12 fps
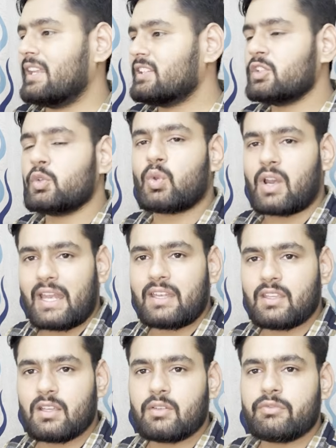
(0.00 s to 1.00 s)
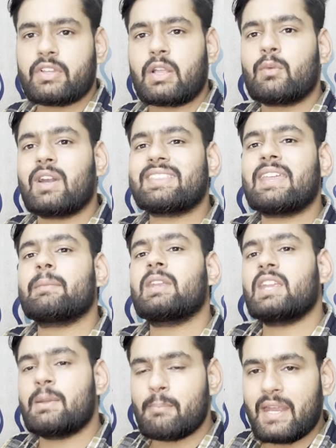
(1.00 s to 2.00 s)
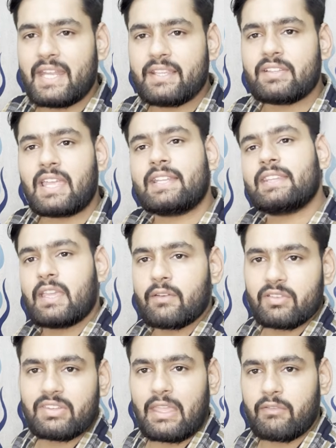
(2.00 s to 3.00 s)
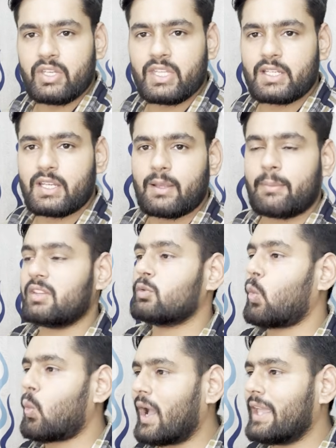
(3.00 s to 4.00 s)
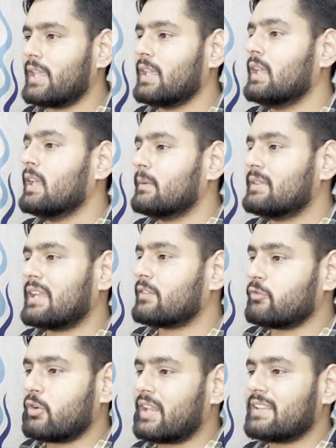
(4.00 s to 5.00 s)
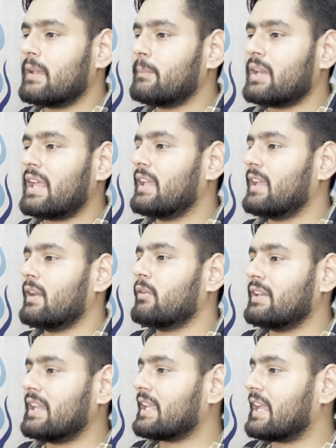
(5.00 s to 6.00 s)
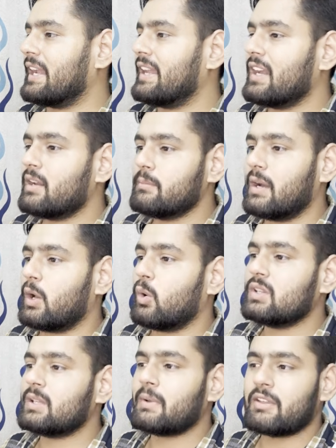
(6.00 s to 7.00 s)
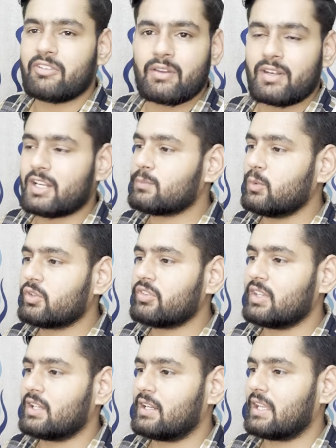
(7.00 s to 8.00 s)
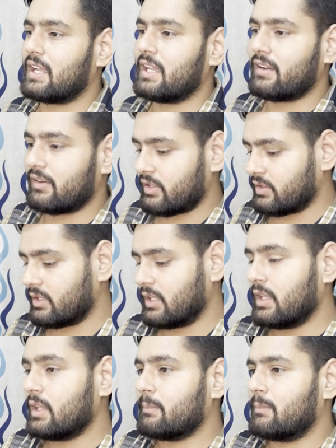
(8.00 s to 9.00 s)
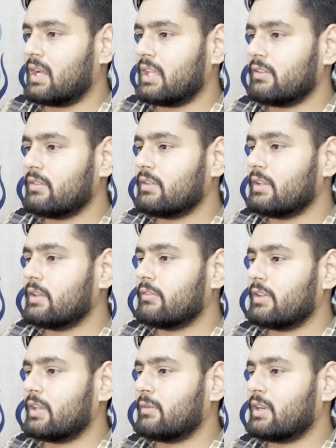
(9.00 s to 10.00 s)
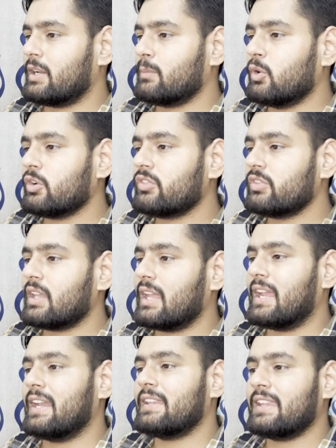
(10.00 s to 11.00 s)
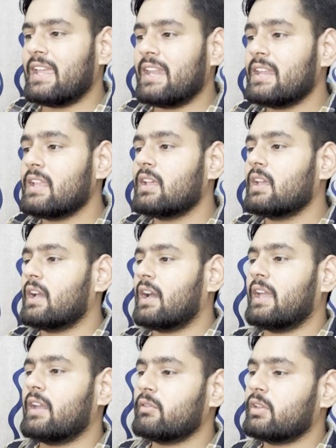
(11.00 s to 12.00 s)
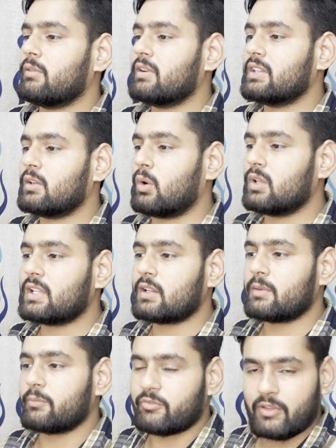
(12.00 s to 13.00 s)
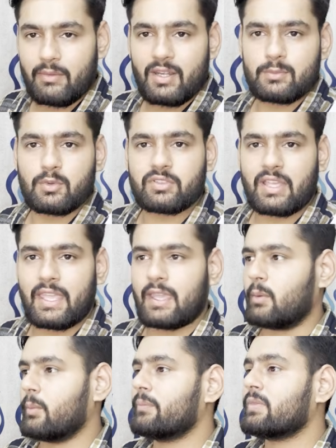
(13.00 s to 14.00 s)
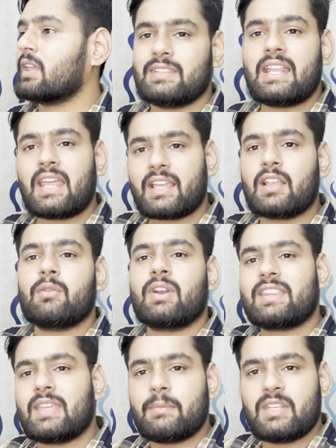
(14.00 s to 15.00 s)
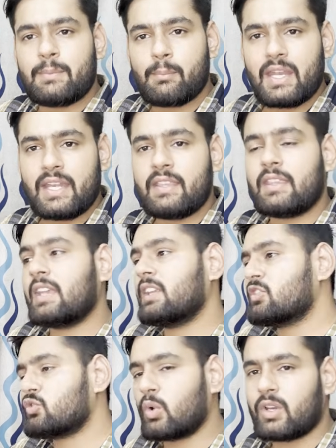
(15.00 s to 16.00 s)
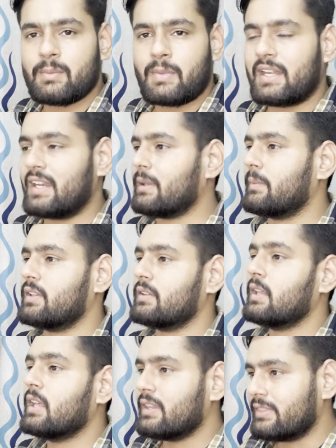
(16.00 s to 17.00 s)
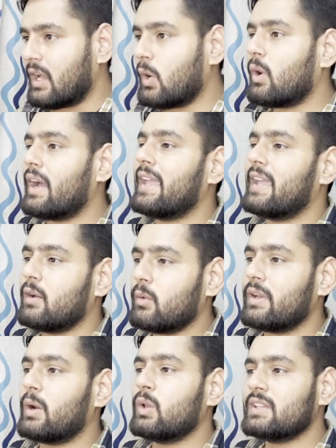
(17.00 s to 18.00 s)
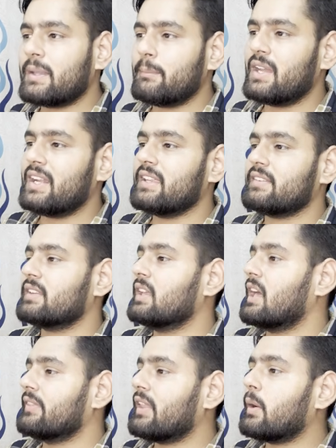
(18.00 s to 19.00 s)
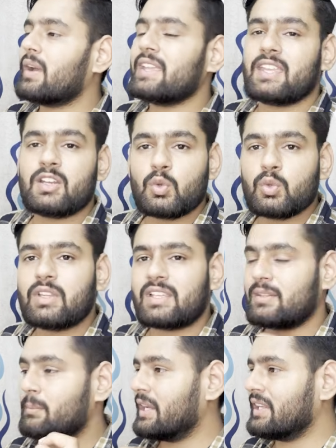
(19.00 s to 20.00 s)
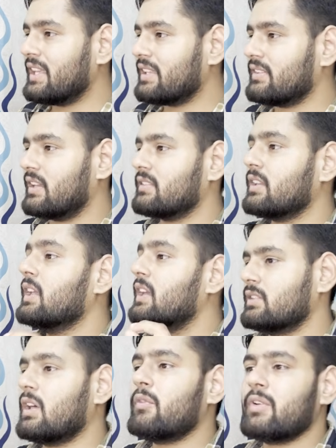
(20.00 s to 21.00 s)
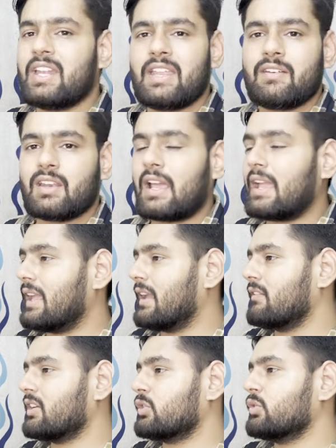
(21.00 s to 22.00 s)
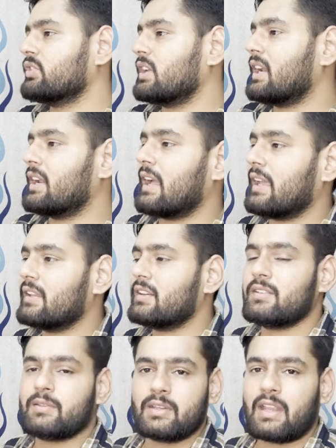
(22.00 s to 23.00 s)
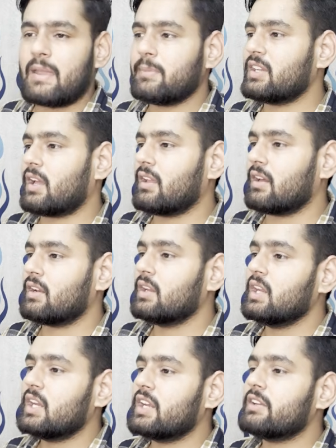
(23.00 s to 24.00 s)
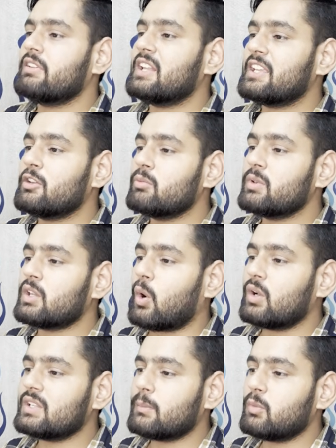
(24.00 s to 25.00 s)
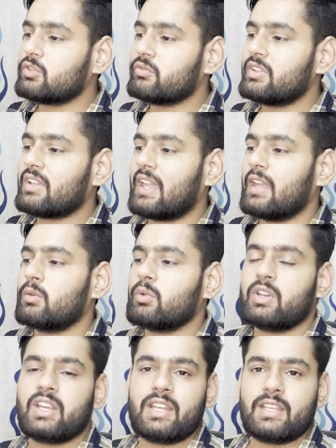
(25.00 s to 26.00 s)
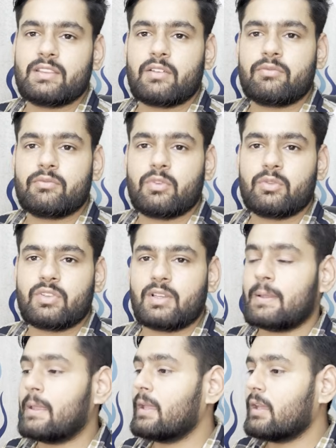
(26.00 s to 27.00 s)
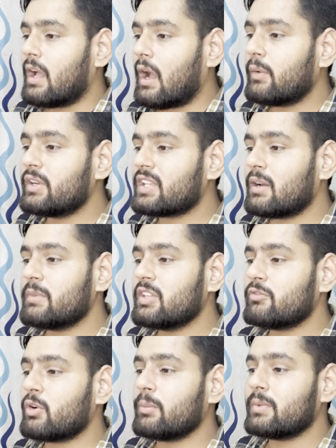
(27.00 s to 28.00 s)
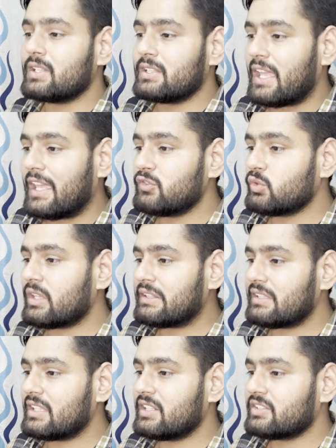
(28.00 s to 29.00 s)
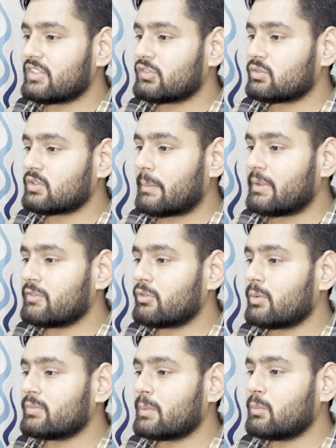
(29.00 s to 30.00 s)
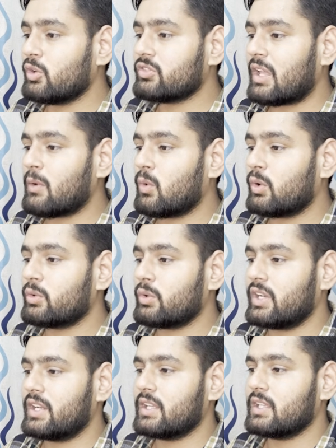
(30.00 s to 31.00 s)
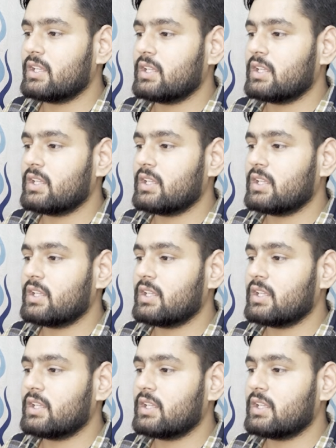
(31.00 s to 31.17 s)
anything you write here, we convert them in embeddings and they will save in the database. Why? Like for example, I have like added all my favorite books here. Like I written my favorite books and then I have given all the favorite books I have. Then I convert them in embedding and store in my database. Now I have all the embeddings. Now I can do the semantic search. Now whenever I have a question and I type it here, it will give me all the books which I have to read in the future. How it coming from? As you can see, it's just coming from the books I want to read.